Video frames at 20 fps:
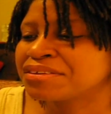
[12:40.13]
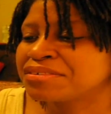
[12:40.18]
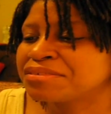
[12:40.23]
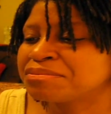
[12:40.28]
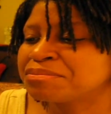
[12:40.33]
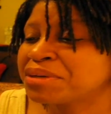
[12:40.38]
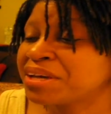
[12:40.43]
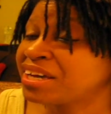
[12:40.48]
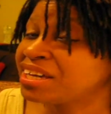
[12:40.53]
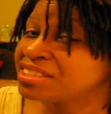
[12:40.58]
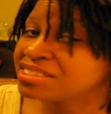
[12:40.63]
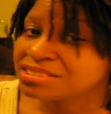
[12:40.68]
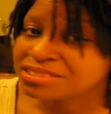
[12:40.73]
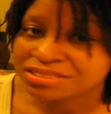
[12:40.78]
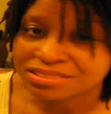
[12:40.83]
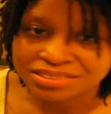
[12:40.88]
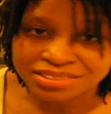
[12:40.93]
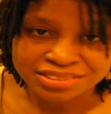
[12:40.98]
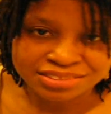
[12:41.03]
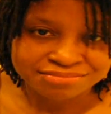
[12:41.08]

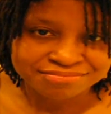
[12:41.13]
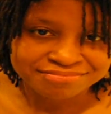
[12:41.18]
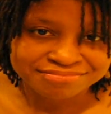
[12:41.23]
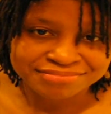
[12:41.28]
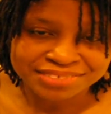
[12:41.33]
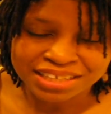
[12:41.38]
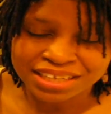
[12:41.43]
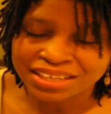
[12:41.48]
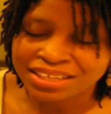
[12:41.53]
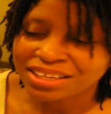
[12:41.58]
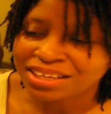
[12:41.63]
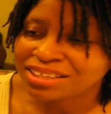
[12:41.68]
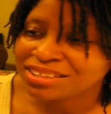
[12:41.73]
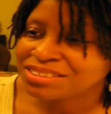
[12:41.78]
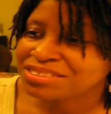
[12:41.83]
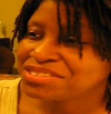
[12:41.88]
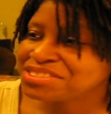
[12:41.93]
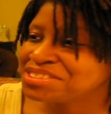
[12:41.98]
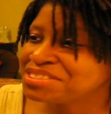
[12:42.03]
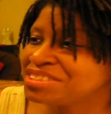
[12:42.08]
Patience. I
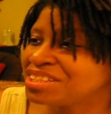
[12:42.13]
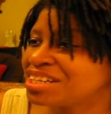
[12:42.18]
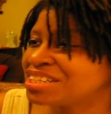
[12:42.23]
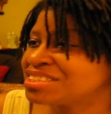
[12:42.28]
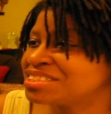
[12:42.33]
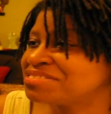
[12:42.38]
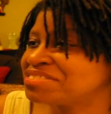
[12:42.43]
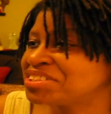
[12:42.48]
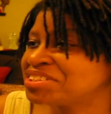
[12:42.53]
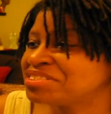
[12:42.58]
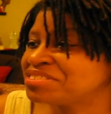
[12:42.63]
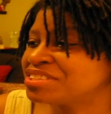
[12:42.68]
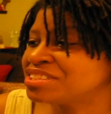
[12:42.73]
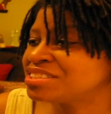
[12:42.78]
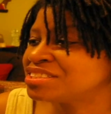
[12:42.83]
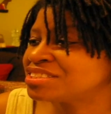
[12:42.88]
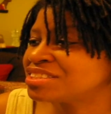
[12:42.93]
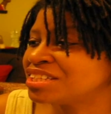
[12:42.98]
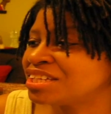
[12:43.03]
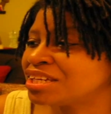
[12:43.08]
know you guys have heard
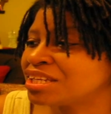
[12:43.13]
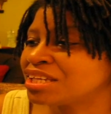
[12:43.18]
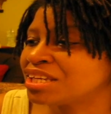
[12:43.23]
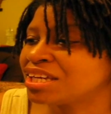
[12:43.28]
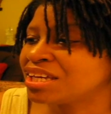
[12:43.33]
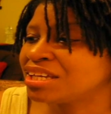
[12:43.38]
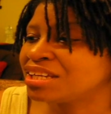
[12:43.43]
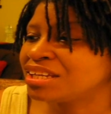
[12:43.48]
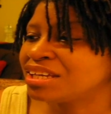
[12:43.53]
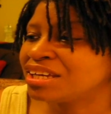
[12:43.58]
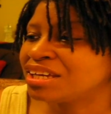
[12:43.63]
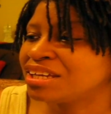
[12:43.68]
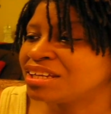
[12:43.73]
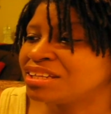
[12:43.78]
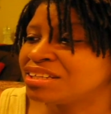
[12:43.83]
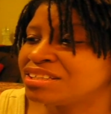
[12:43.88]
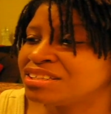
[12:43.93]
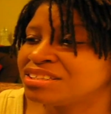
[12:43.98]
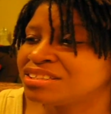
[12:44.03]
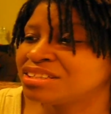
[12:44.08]
this, and
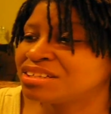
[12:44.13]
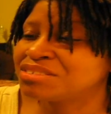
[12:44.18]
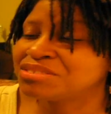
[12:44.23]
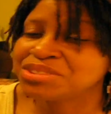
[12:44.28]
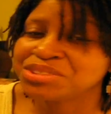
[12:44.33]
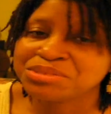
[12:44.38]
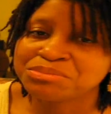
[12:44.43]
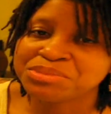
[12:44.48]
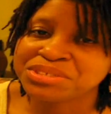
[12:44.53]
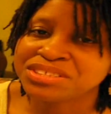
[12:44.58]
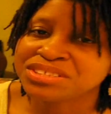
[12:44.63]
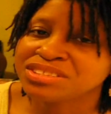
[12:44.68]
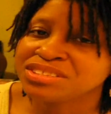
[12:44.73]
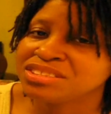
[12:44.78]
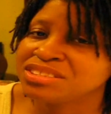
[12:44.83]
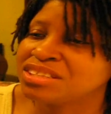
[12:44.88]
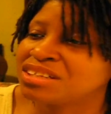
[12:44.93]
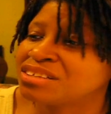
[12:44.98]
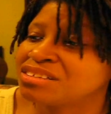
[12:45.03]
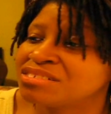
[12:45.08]
y'all newbies,
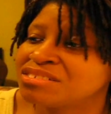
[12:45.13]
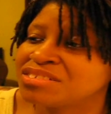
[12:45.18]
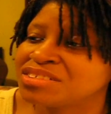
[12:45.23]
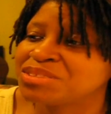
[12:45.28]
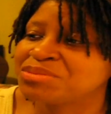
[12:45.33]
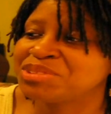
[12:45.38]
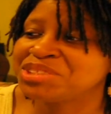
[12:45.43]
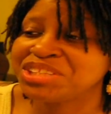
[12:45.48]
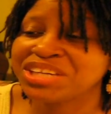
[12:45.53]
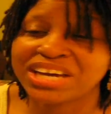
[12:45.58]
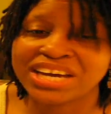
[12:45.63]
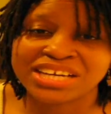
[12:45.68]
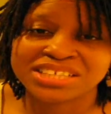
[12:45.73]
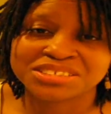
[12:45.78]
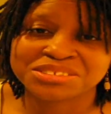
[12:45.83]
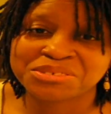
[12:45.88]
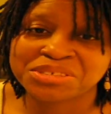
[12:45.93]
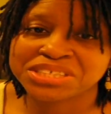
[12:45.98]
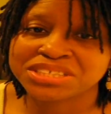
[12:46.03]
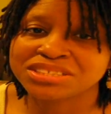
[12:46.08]
y'all going, when you ask
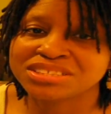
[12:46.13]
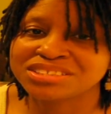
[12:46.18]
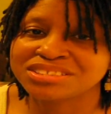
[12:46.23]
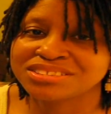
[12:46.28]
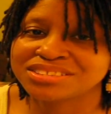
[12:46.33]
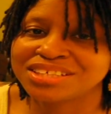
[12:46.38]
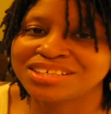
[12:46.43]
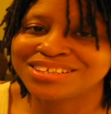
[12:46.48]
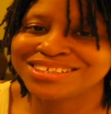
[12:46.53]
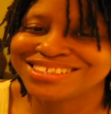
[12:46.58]
questions